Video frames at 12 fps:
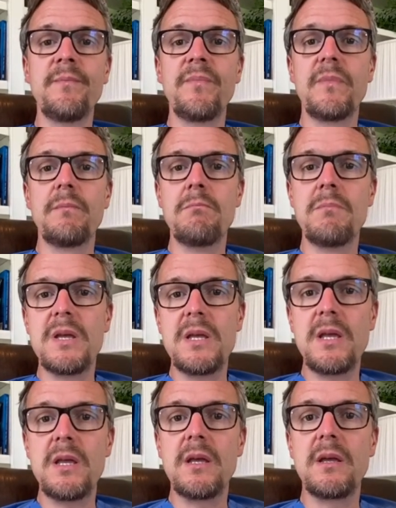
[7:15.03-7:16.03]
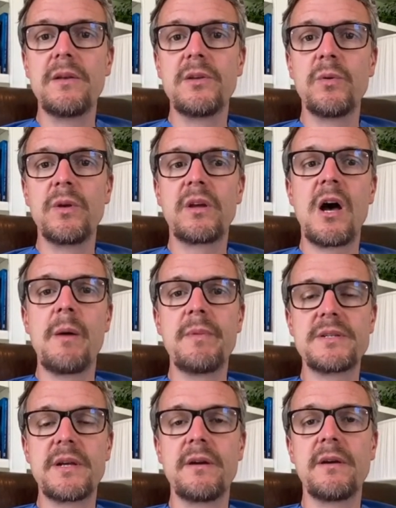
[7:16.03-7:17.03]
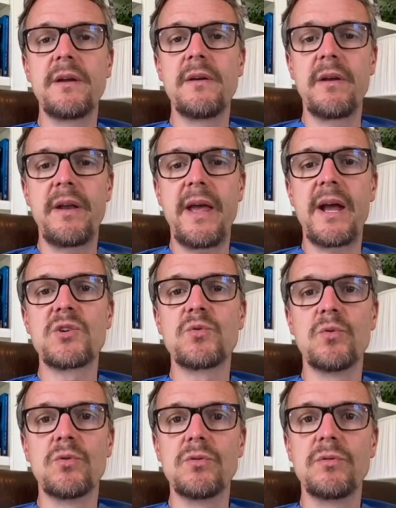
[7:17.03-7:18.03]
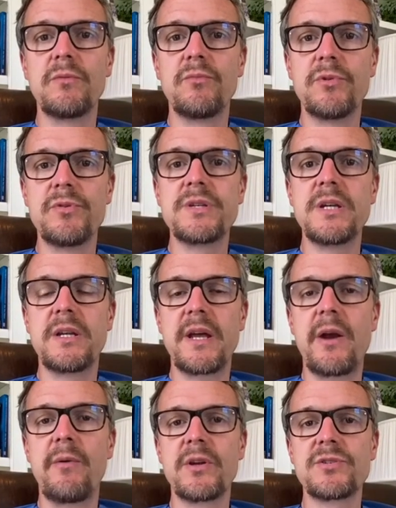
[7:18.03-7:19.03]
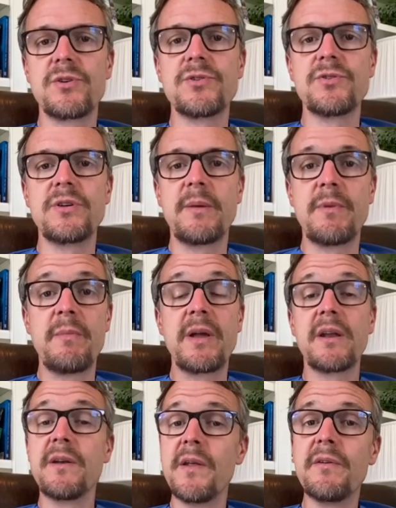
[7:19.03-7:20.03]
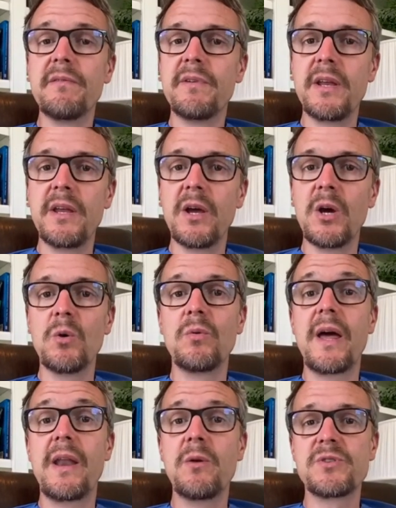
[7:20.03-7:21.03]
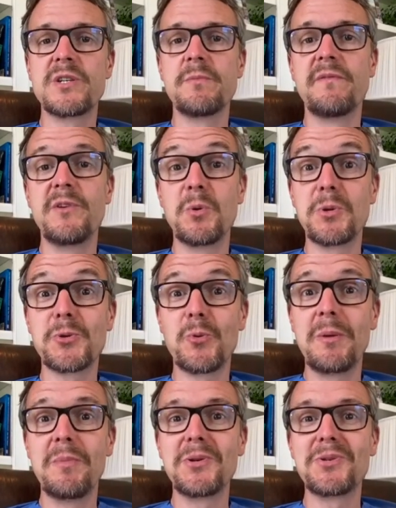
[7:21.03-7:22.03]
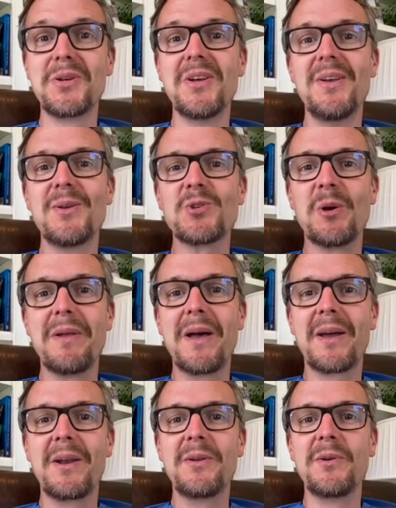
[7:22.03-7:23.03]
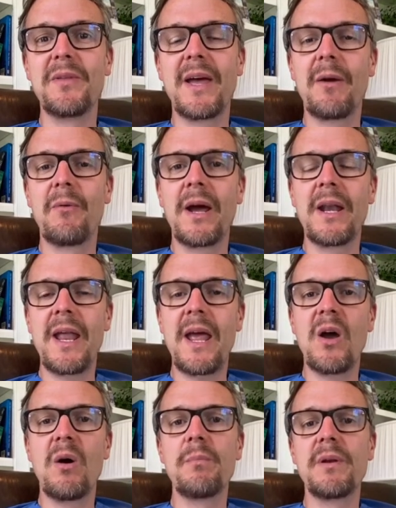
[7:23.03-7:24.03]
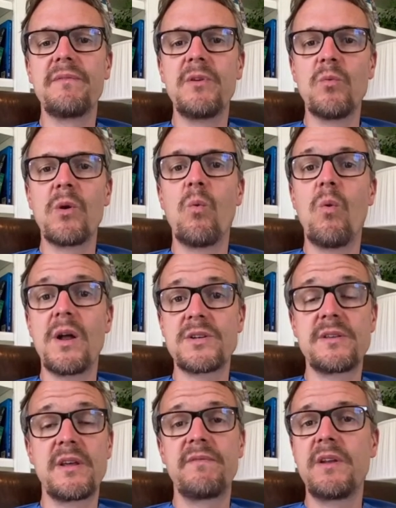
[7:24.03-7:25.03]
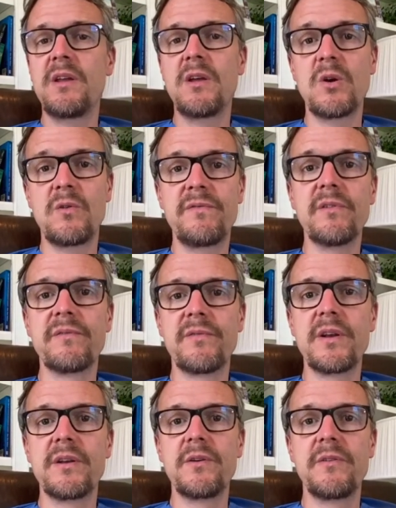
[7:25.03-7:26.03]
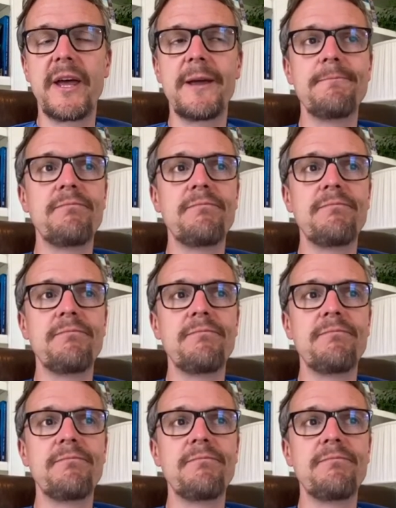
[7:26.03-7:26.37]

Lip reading: me doing commentary on an actual routine cataract surgery, I'm going to make another video. I know some of you are squeamish, so I'm not going to do that right now. But if you want to watch that video, feel free to do that.